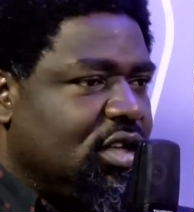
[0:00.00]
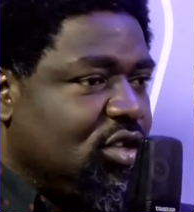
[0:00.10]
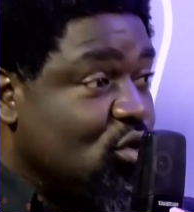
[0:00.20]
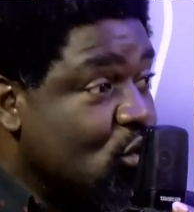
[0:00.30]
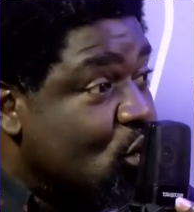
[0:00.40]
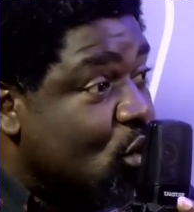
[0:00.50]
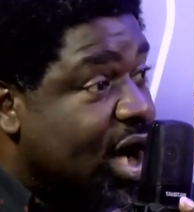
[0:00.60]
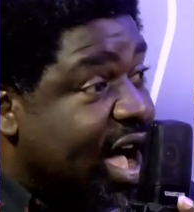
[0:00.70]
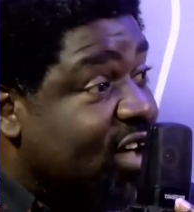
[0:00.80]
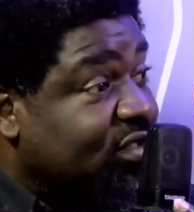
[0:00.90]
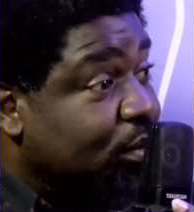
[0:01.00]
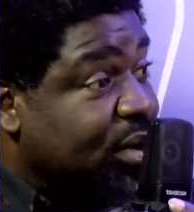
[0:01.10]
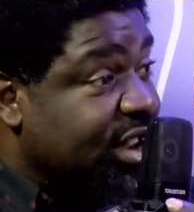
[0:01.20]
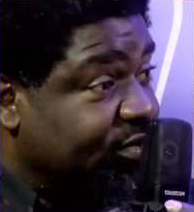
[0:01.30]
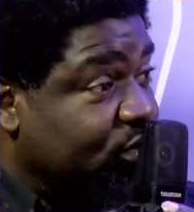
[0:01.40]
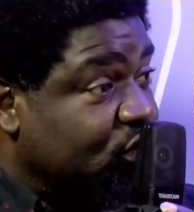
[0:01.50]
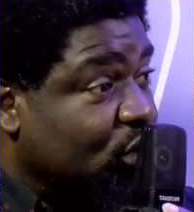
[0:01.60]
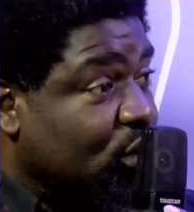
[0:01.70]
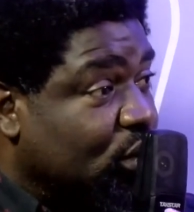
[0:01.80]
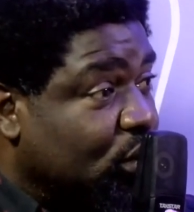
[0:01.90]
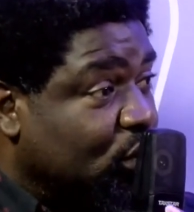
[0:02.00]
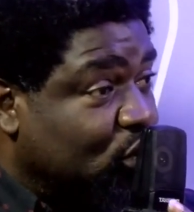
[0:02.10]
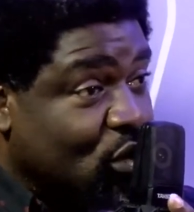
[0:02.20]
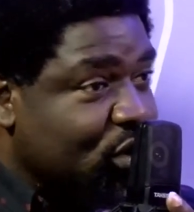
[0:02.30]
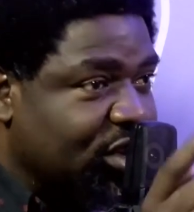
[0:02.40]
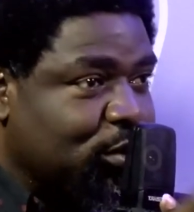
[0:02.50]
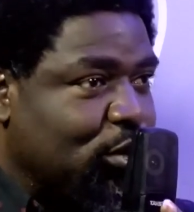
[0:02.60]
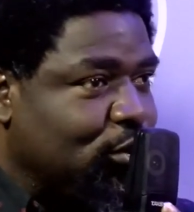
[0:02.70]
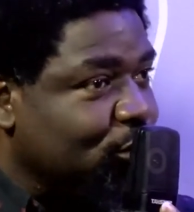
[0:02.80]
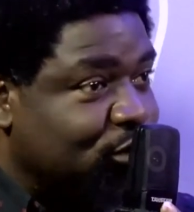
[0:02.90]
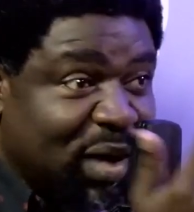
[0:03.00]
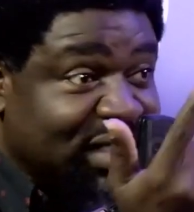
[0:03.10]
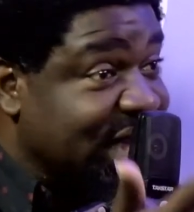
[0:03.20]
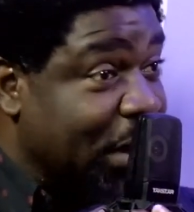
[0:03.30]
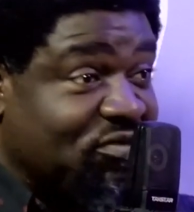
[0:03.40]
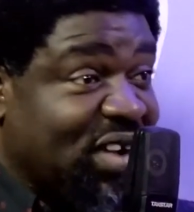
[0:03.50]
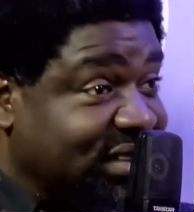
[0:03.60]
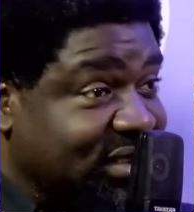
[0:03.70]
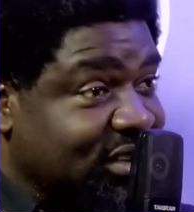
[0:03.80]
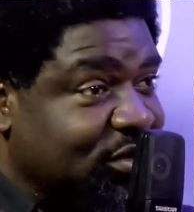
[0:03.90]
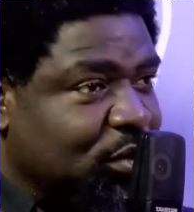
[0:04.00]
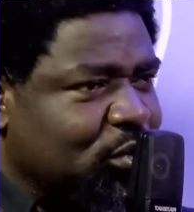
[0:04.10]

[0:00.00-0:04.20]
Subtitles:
you have a bright future. Don't respond. Don't spend time fighting these people.